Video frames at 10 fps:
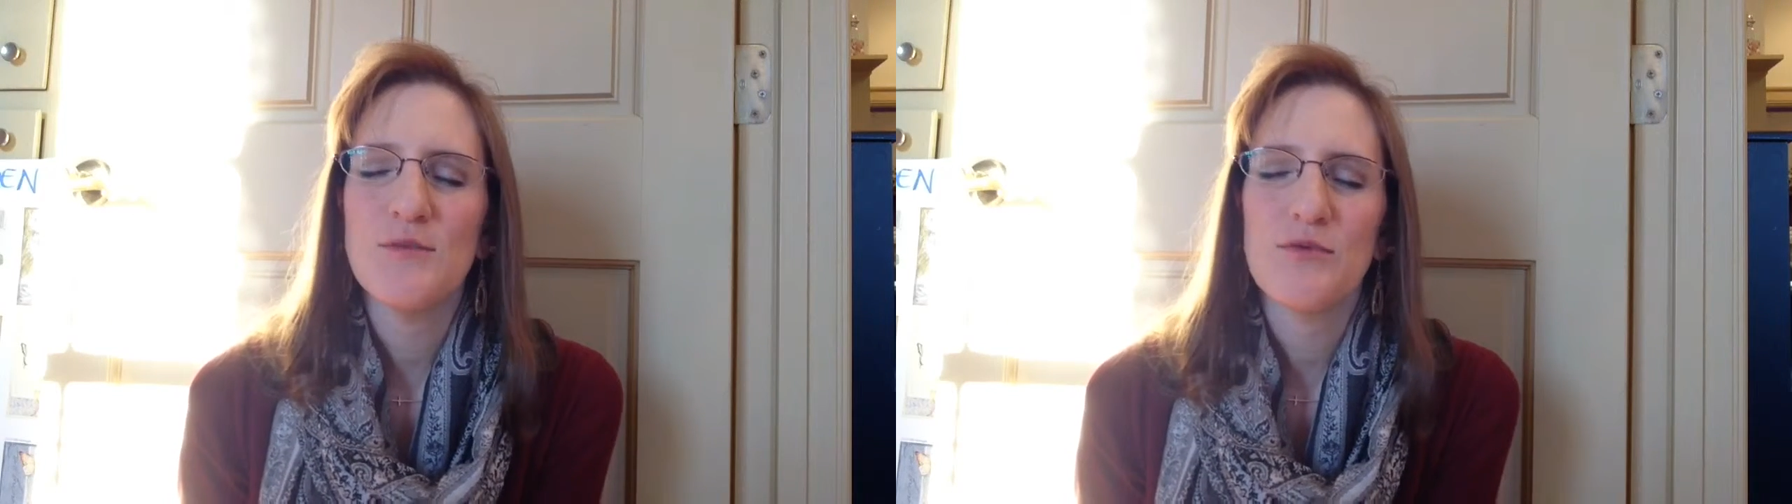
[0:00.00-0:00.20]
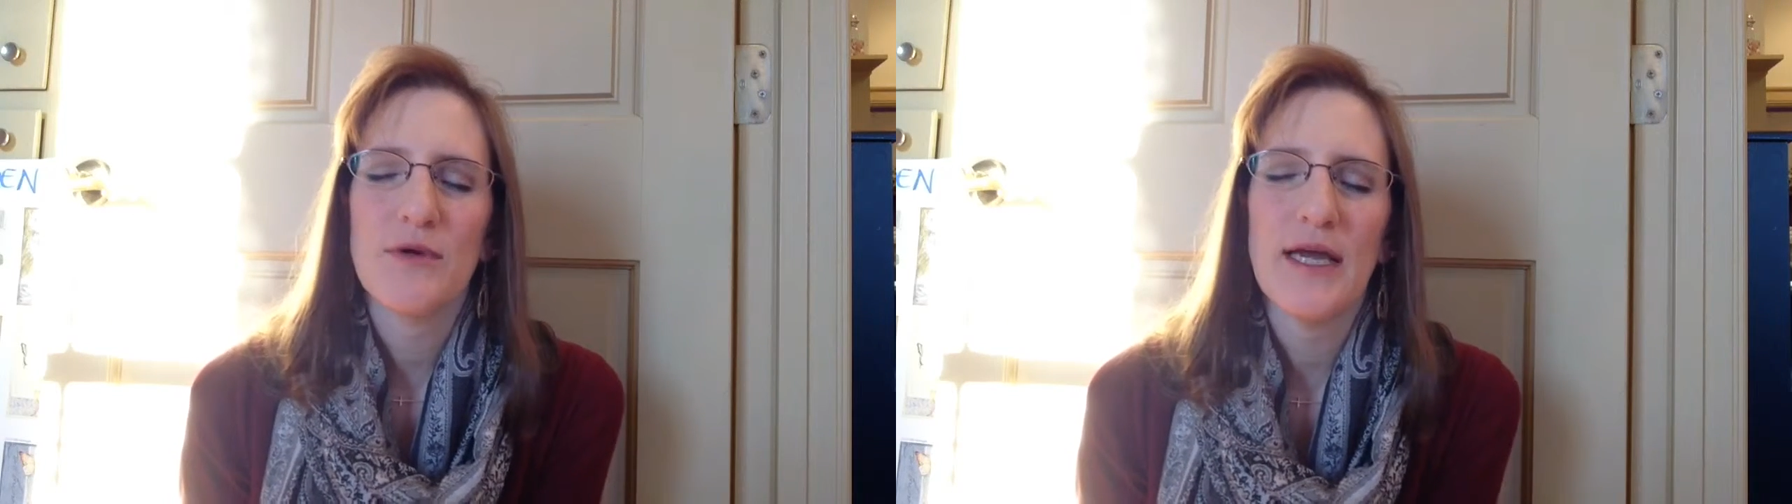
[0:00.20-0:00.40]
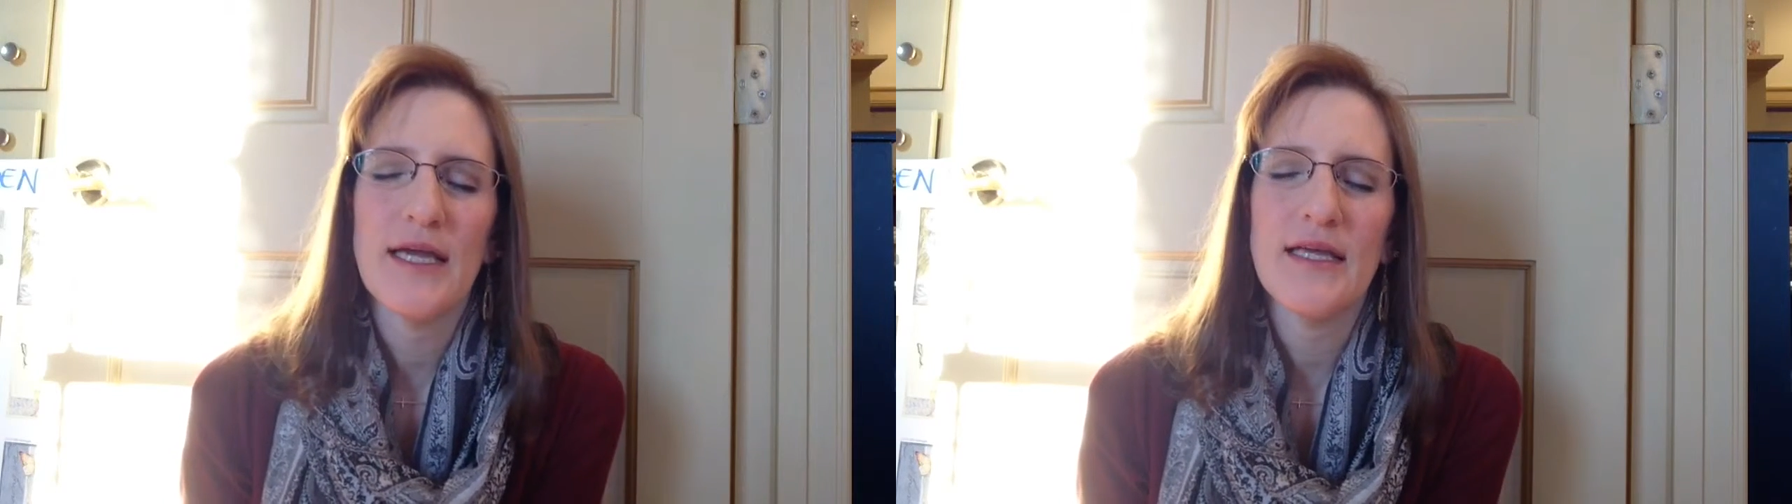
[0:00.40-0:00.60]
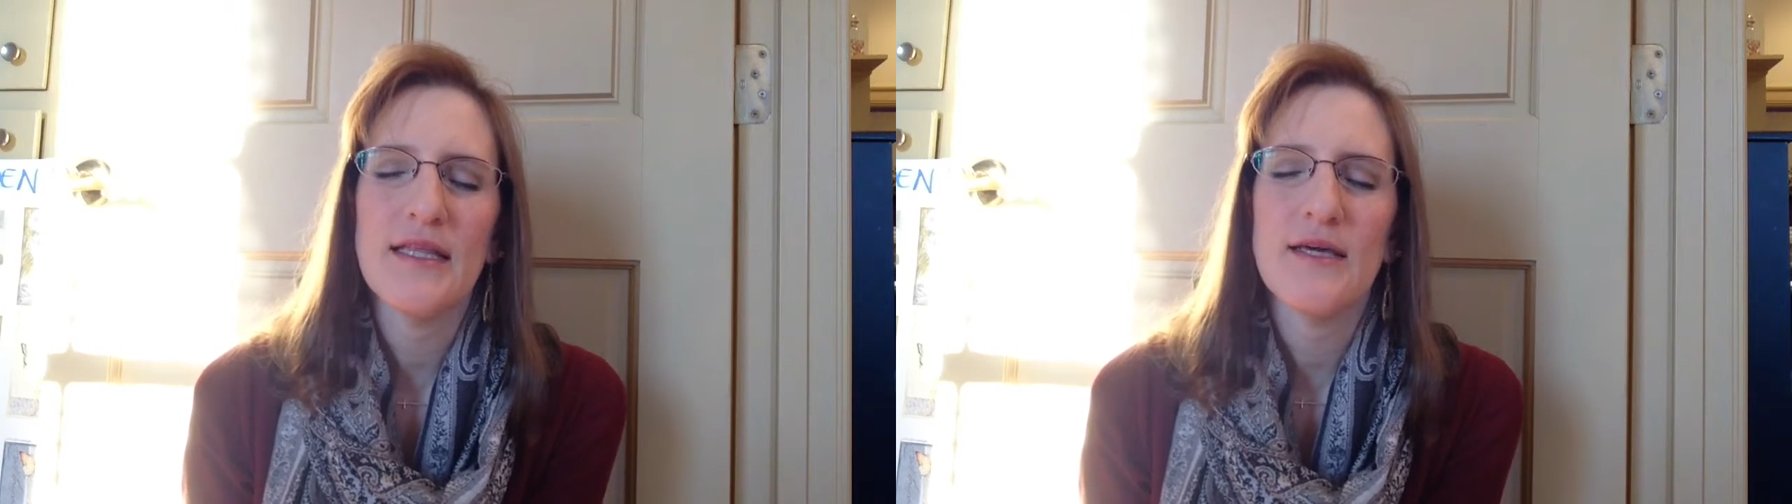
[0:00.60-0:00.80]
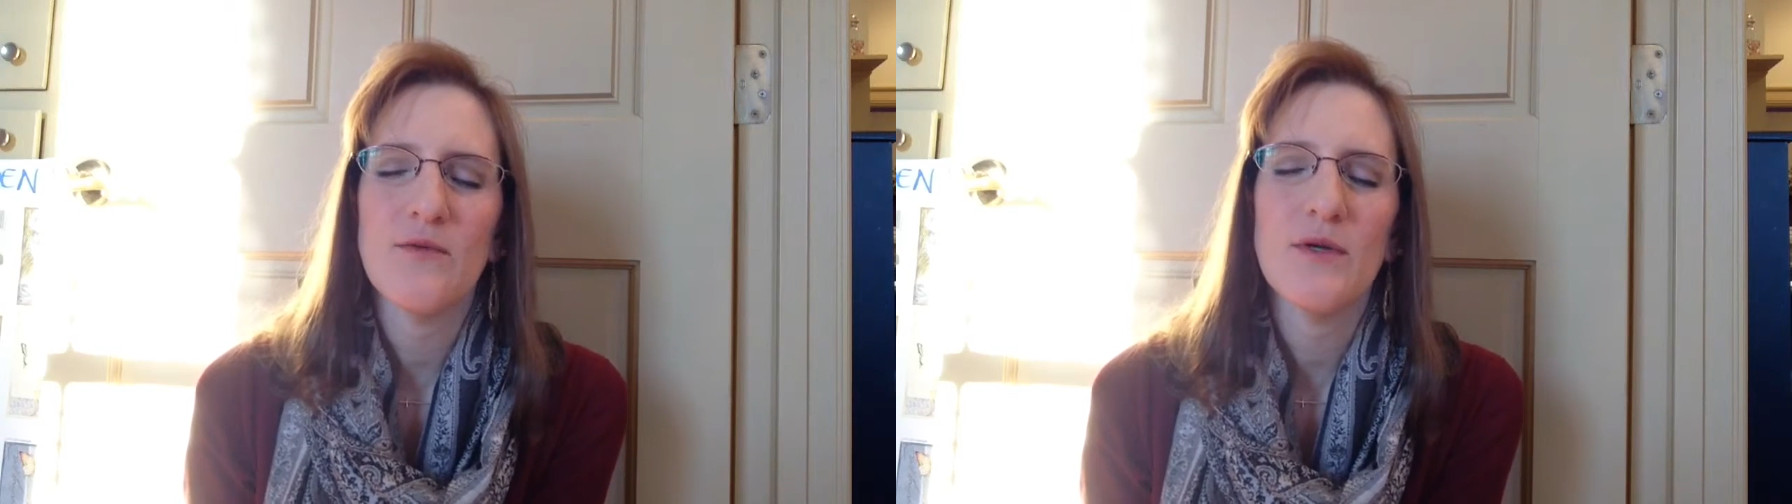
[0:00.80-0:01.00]
pray
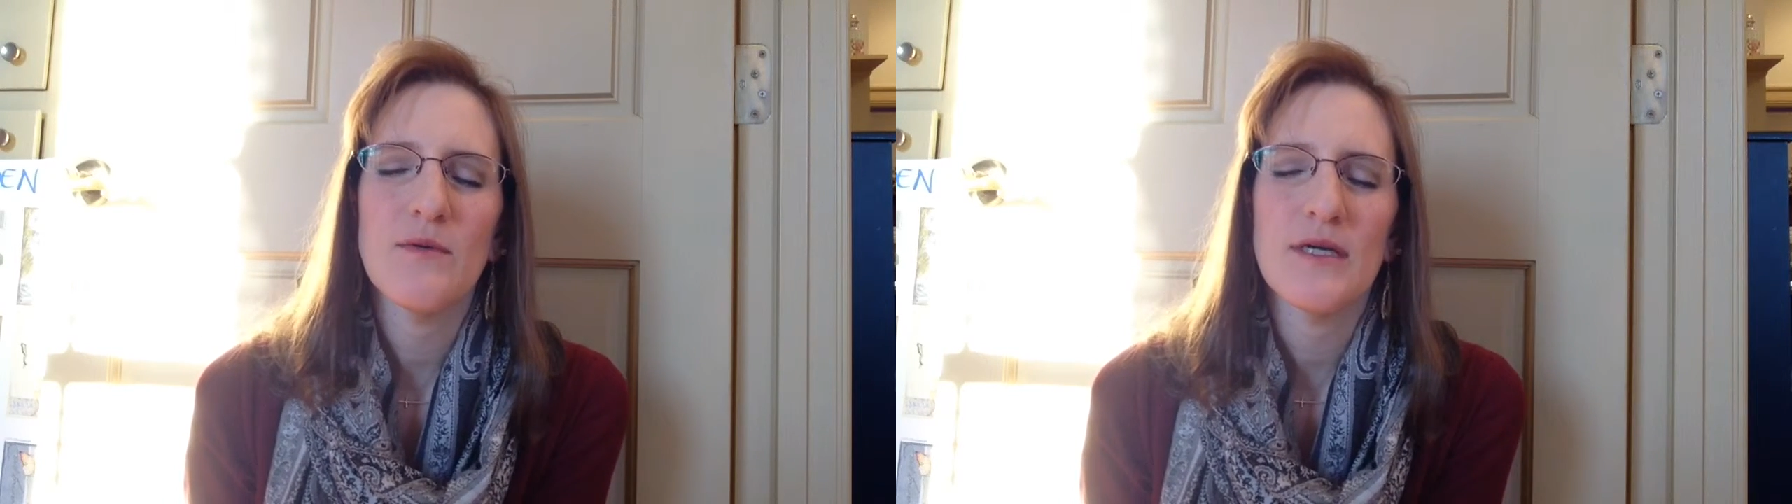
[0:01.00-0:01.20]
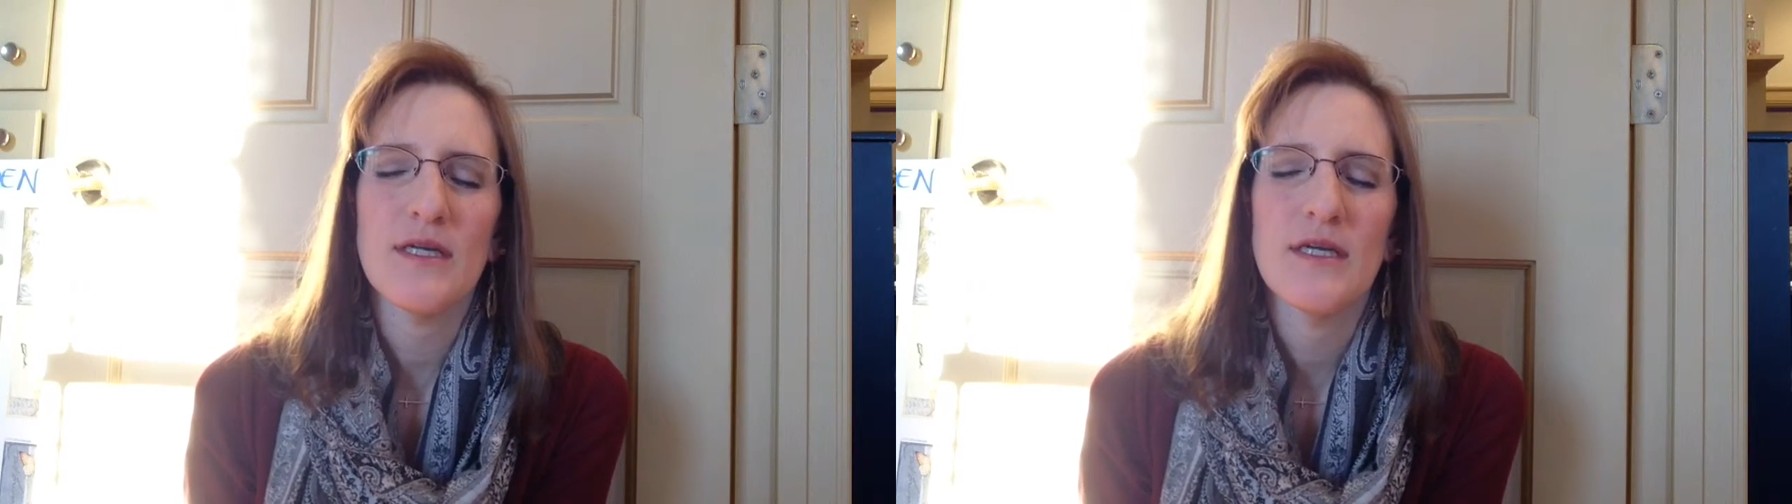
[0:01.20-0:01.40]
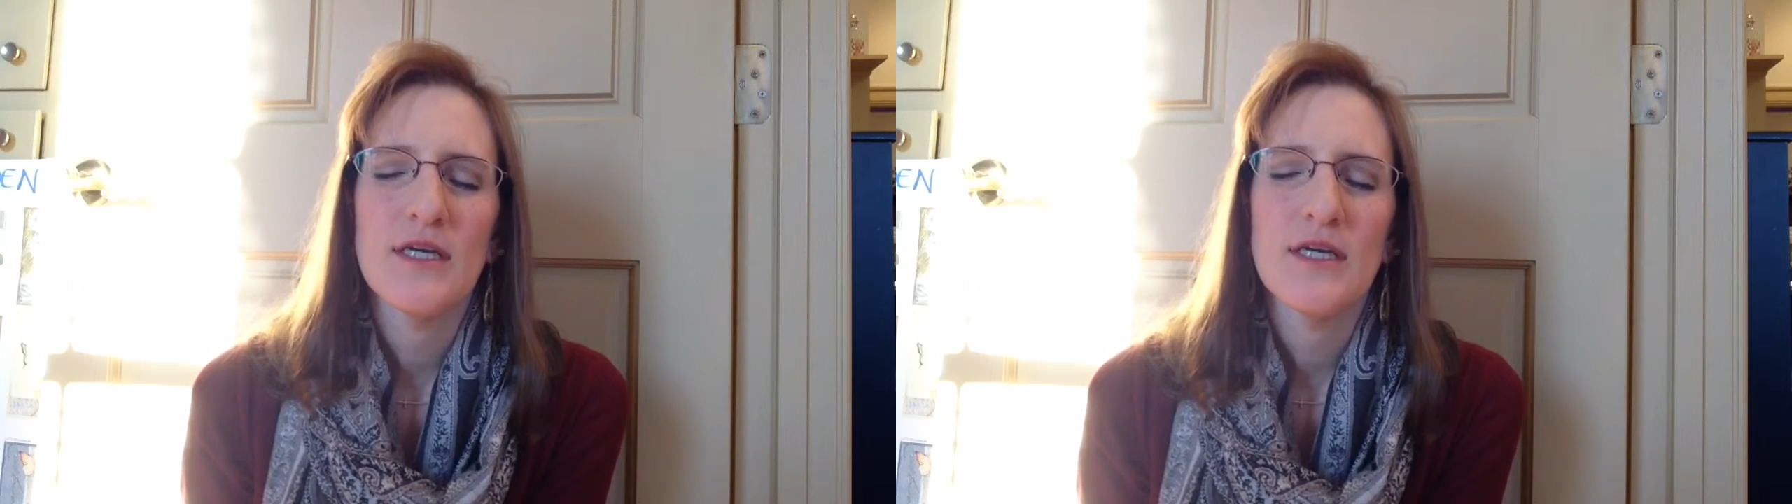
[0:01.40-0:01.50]
that we would